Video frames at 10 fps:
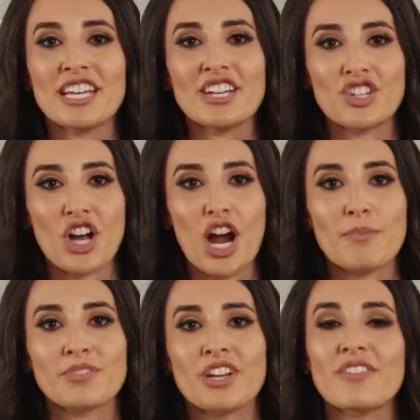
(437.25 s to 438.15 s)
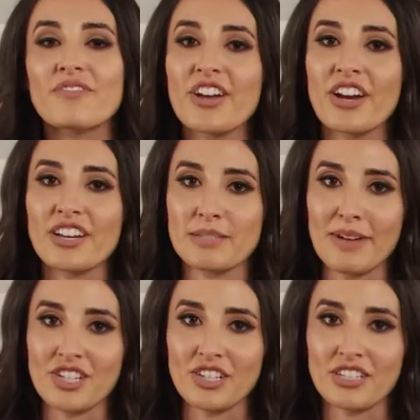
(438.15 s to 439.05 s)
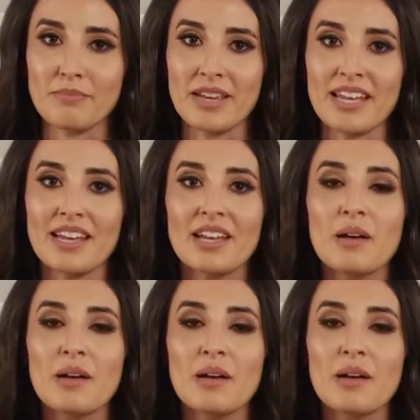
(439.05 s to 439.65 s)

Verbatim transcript: Day charms are very special to me.